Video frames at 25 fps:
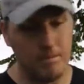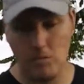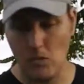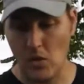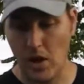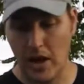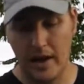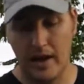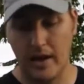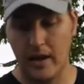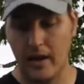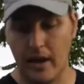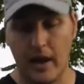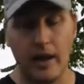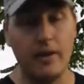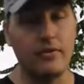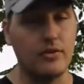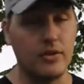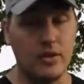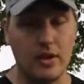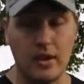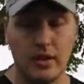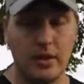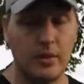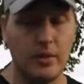I've
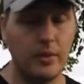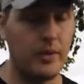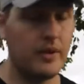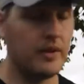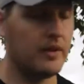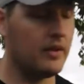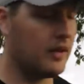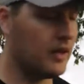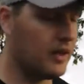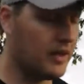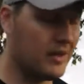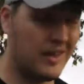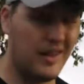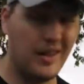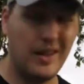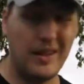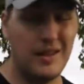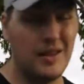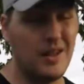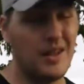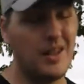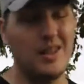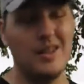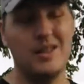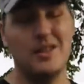stuck with it because
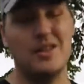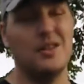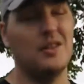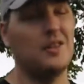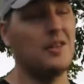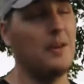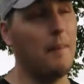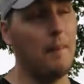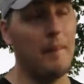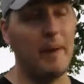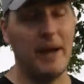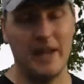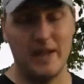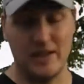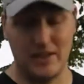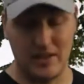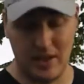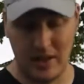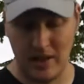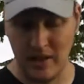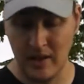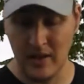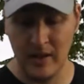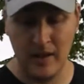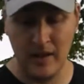it's just amazing.
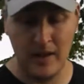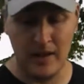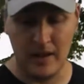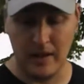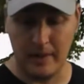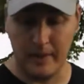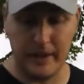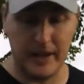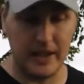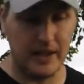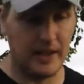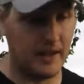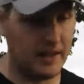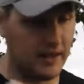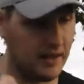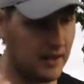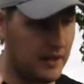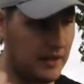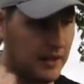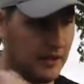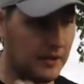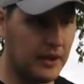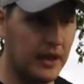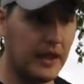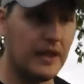I mean, it
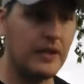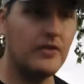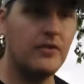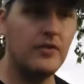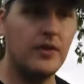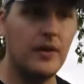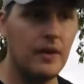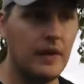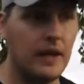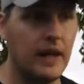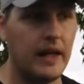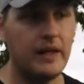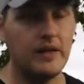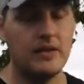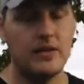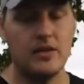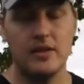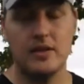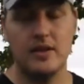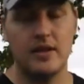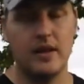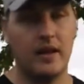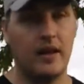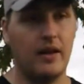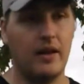takes a few days and
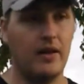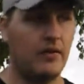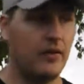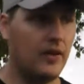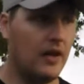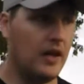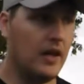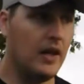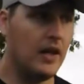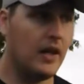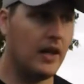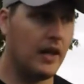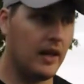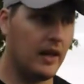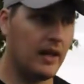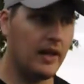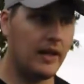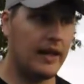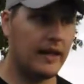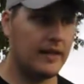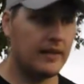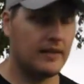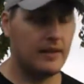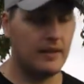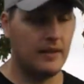stuff, and
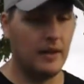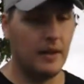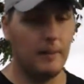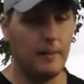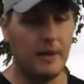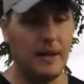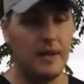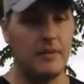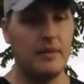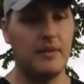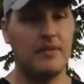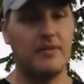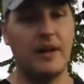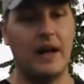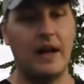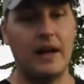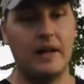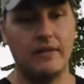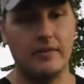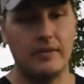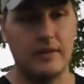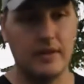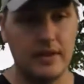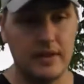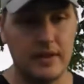that maybe
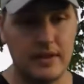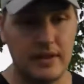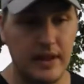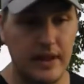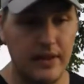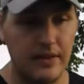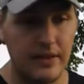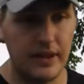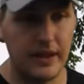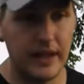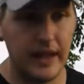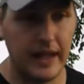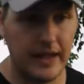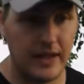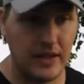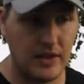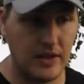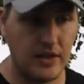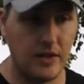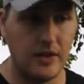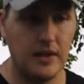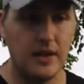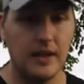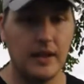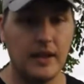5 to 7 days
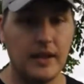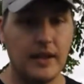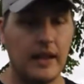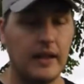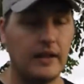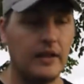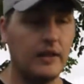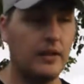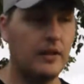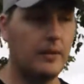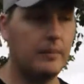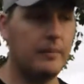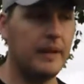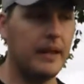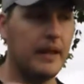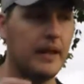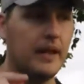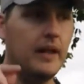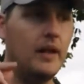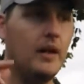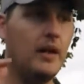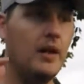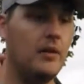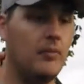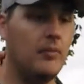you get that little bit,
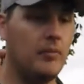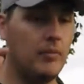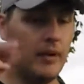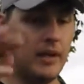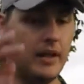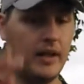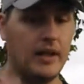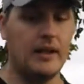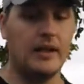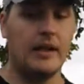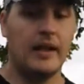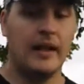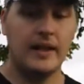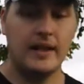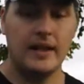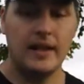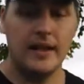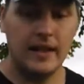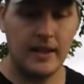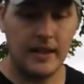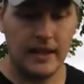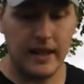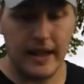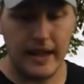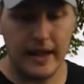but in that
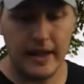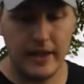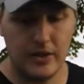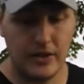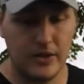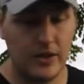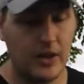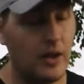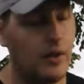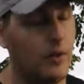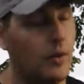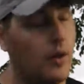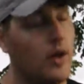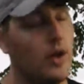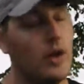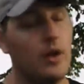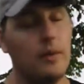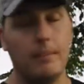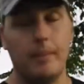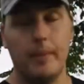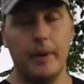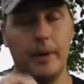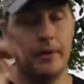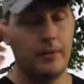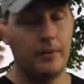10 day or so,
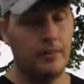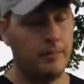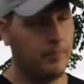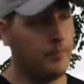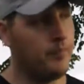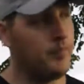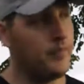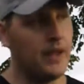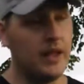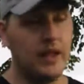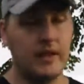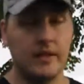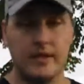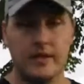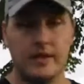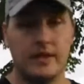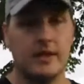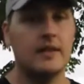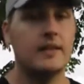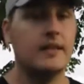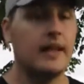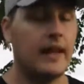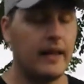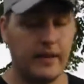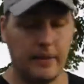boom,
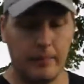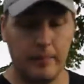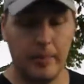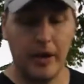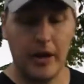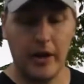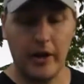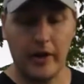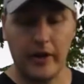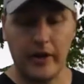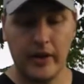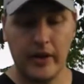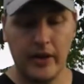it's out of the park.